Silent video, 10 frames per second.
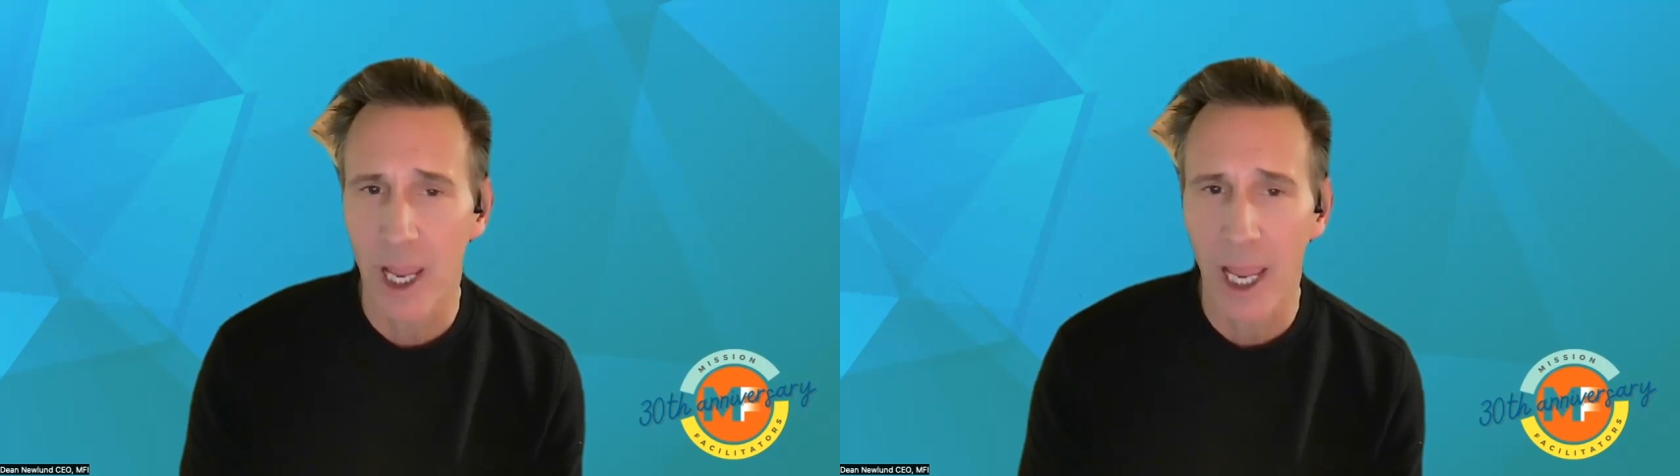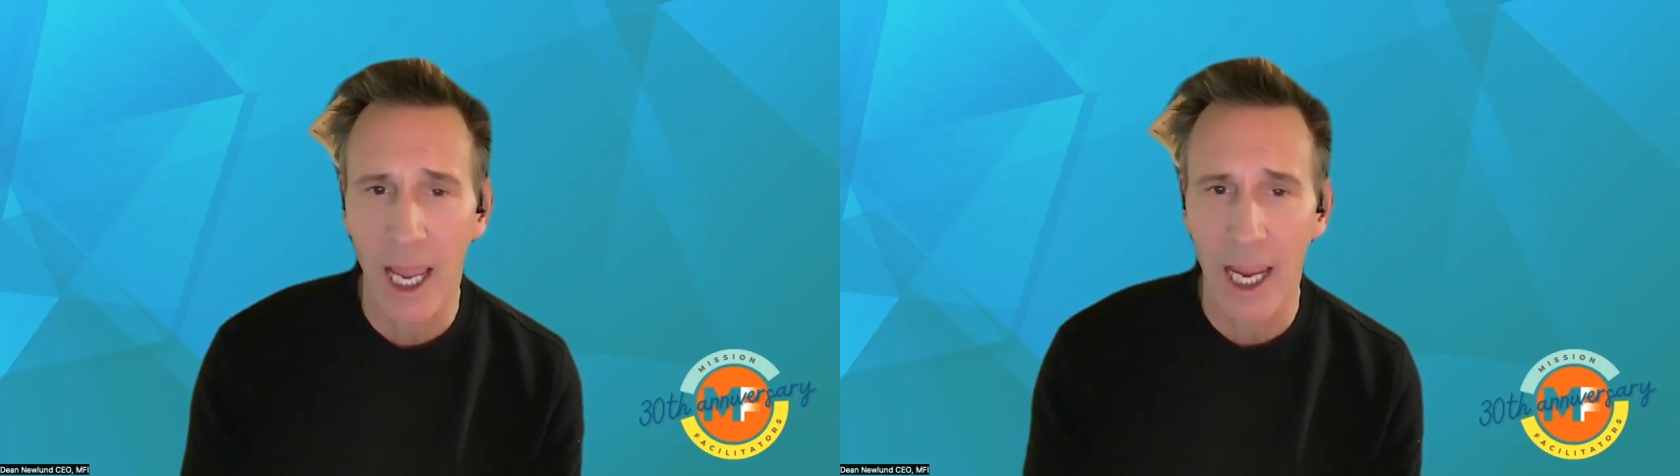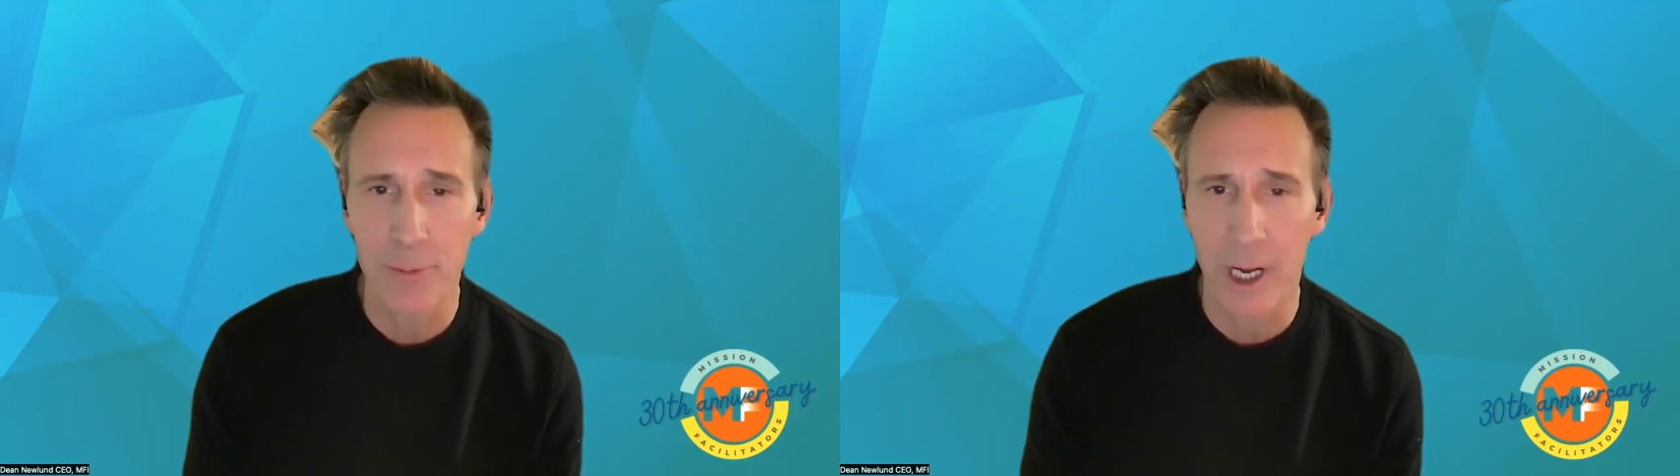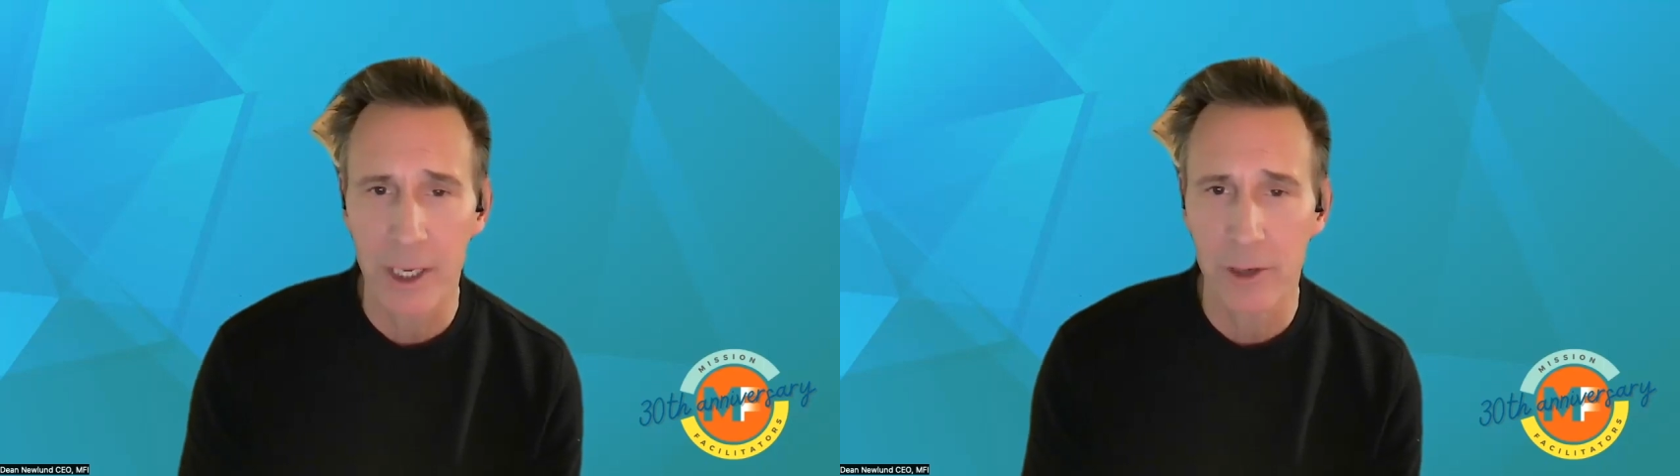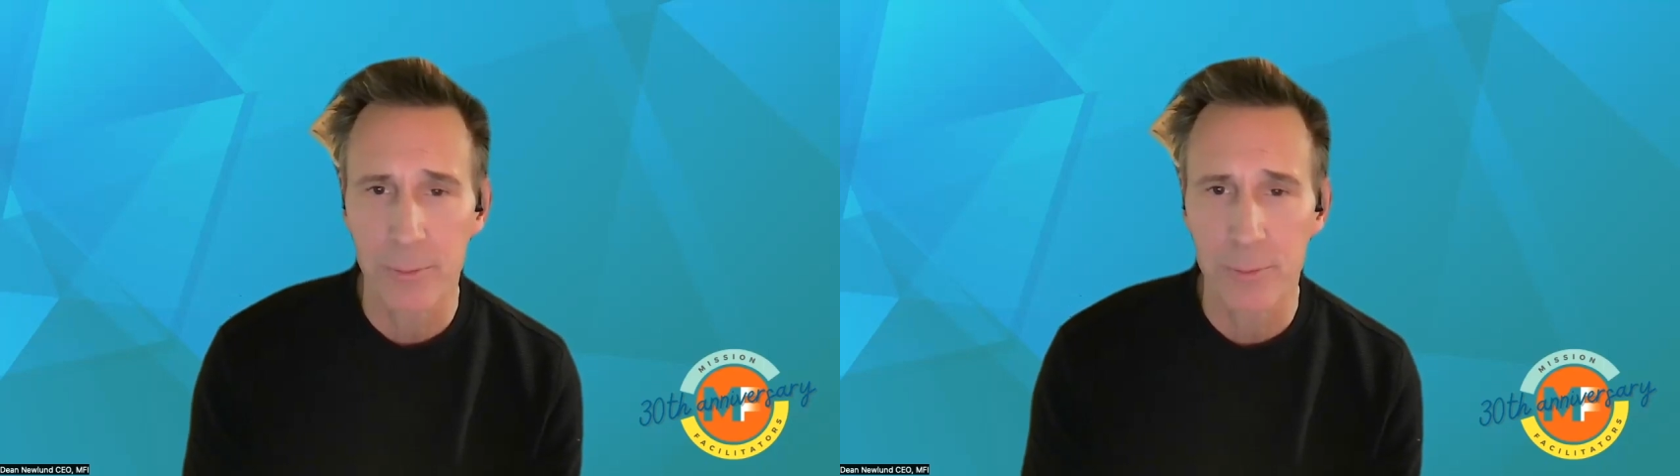high
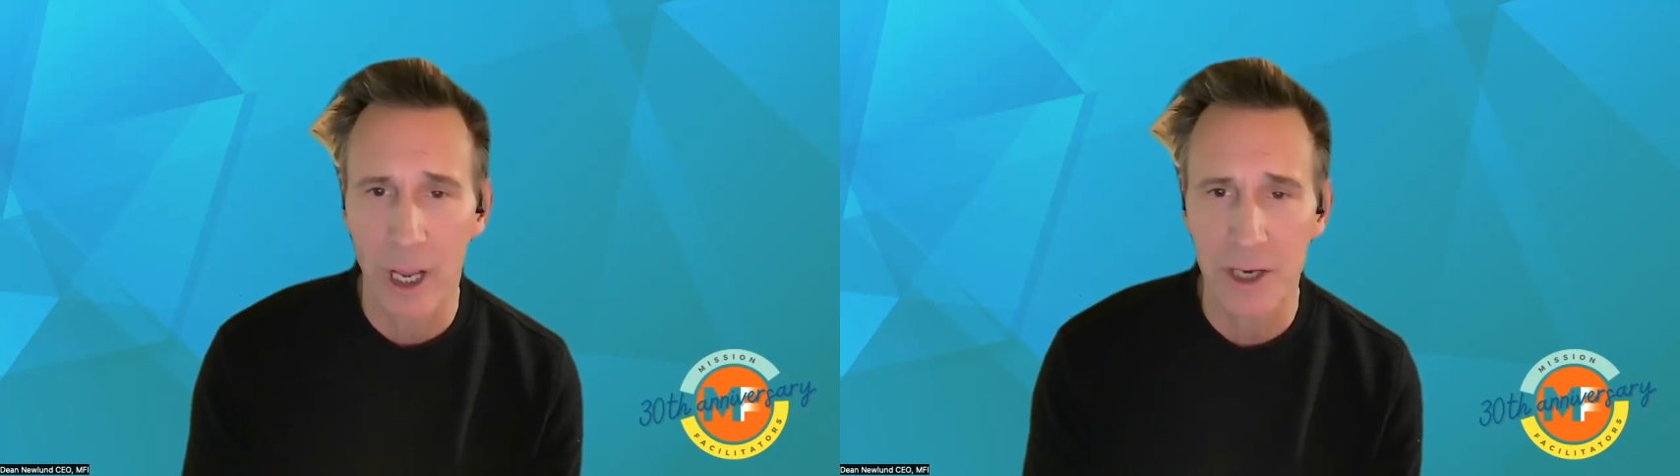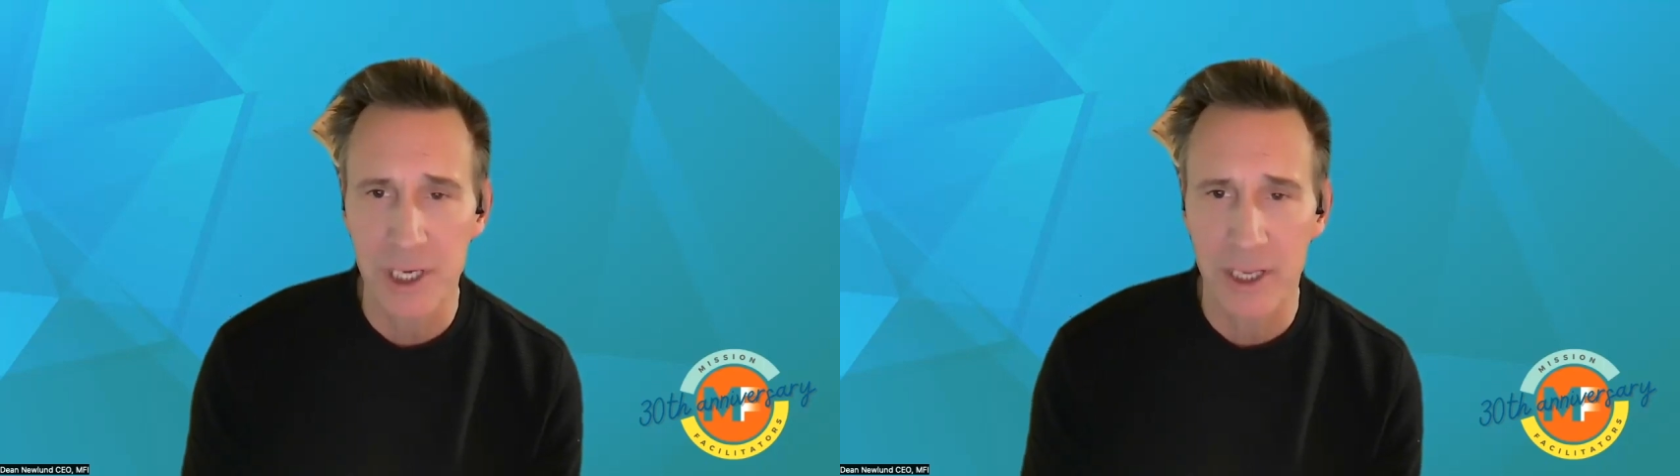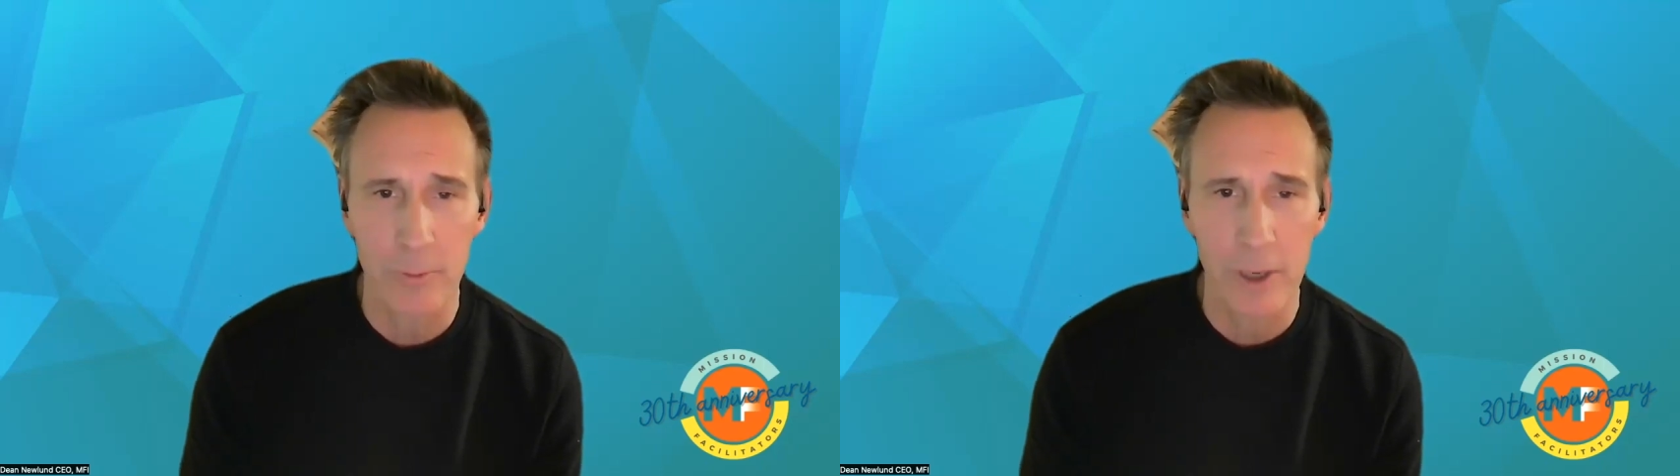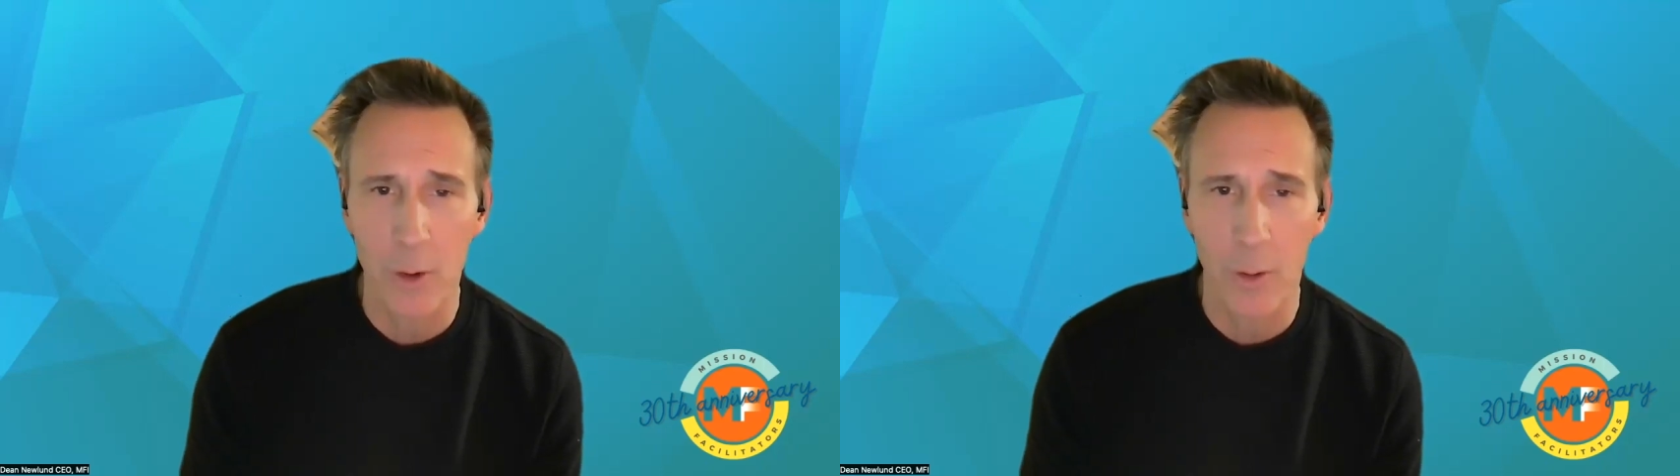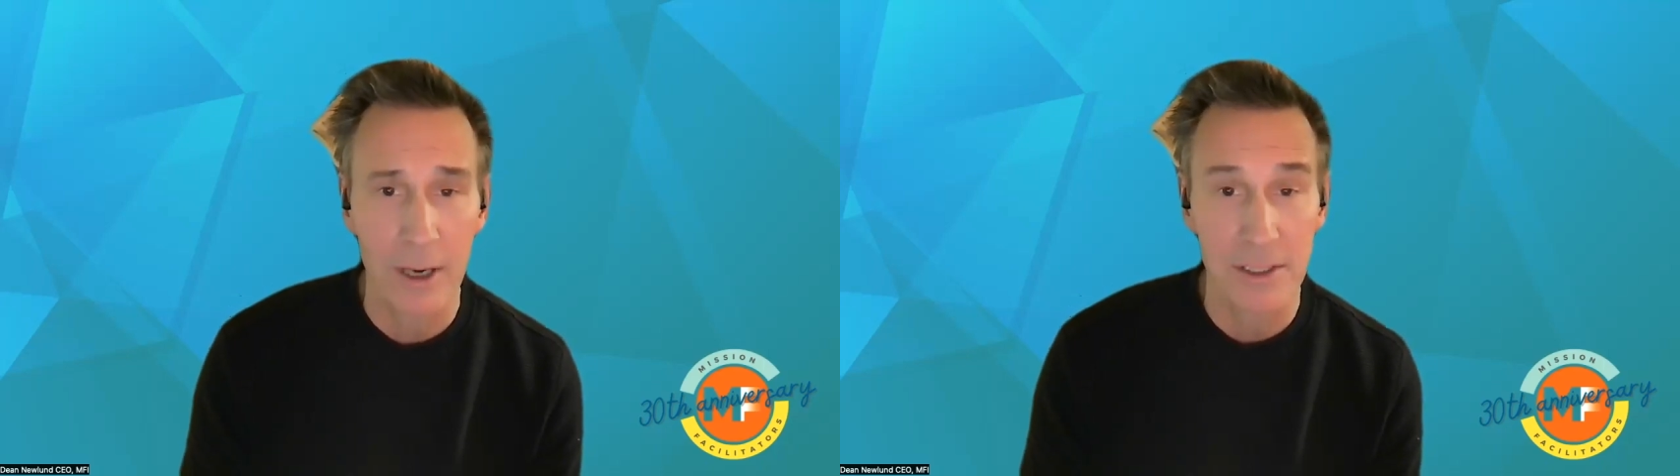priority project that
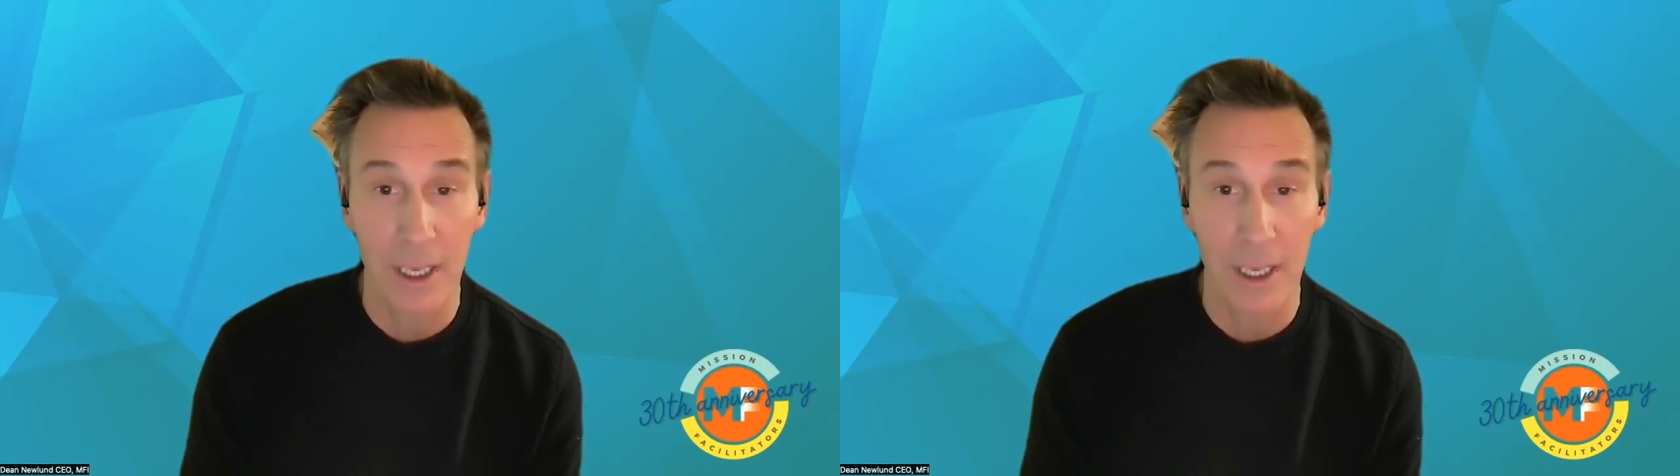requires